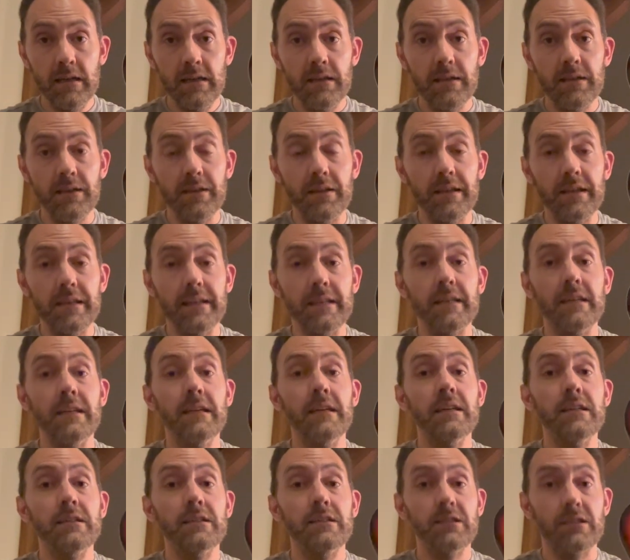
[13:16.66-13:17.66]
the
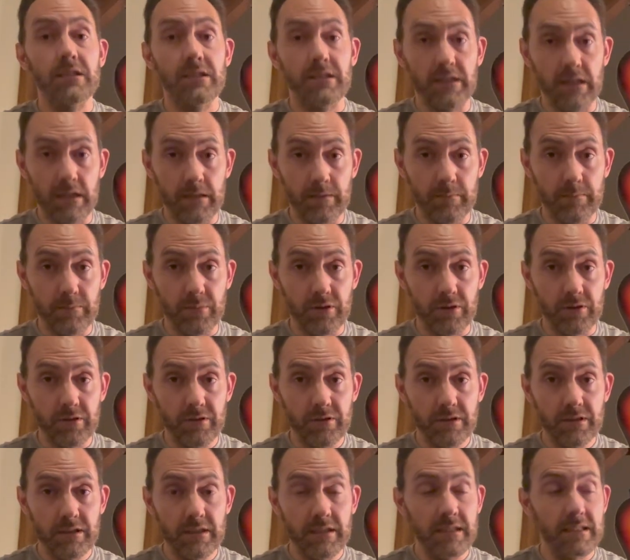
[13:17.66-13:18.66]

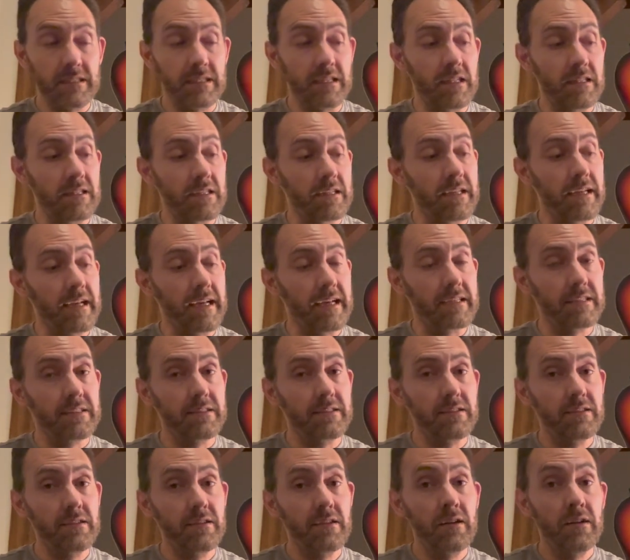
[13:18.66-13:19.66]
Sunburst
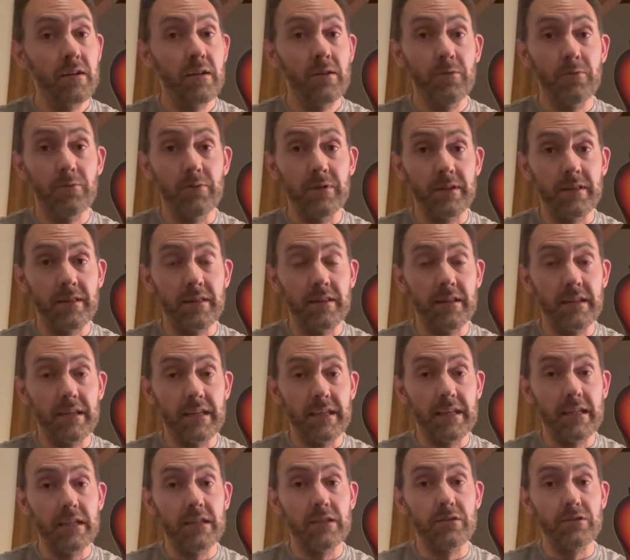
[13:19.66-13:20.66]
Telecaster with
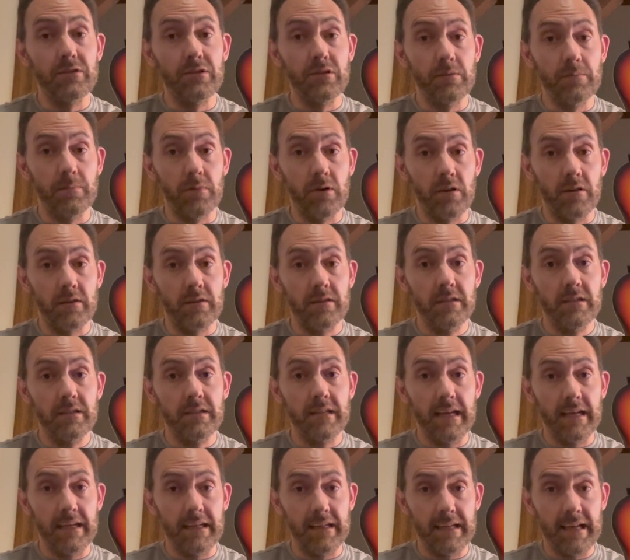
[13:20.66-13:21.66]
the Joe Barden
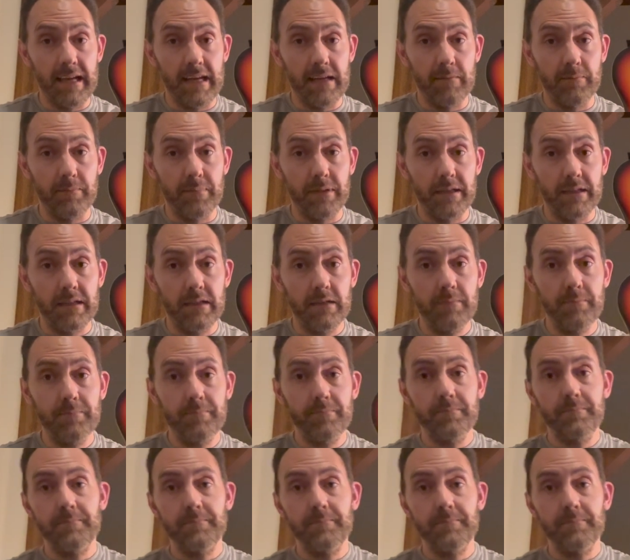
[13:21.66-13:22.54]
Danny Gatton pickup.